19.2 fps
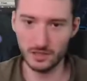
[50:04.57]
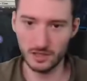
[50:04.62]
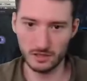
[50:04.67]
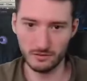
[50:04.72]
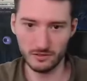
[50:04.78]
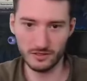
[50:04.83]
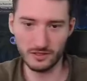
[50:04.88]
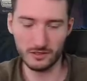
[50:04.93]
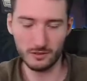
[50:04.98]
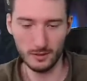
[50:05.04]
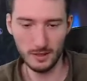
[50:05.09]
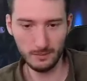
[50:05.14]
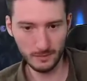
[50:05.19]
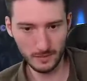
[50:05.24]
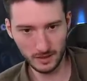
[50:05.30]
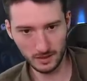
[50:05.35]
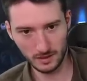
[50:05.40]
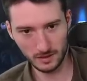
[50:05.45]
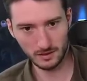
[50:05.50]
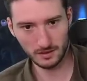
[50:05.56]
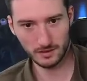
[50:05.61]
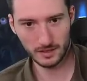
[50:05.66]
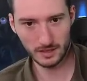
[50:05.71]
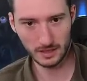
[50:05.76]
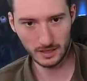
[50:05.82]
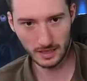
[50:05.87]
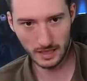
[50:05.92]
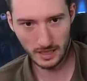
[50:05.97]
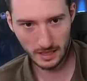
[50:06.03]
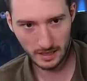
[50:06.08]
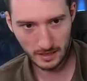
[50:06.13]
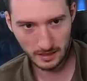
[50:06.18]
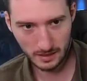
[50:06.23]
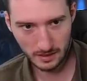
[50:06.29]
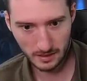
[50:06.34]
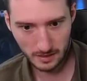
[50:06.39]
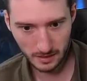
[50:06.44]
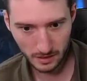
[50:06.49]
with equipment. Look at that.
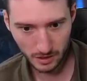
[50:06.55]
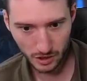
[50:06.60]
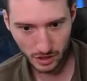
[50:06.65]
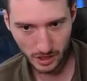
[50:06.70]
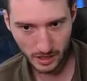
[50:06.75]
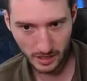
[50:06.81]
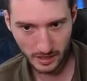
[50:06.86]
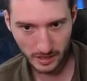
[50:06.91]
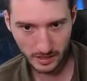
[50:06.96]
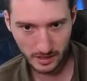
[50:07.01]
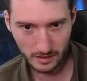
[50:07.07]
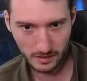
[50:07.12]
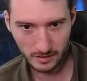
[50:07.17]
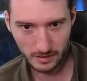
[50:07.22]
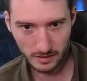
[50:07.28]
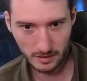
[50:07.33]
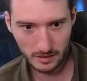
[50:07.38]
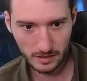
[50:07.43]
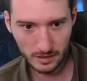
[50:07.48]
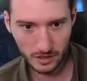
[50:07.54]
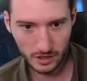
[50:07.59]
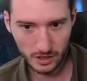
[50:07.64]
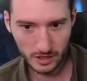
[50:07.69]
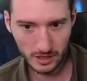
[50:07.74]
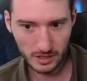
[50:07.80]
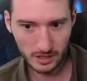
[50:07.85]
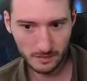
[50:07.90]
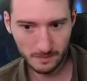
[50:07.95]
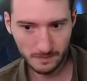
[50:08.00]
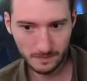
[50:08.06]
Synergy. Synergy.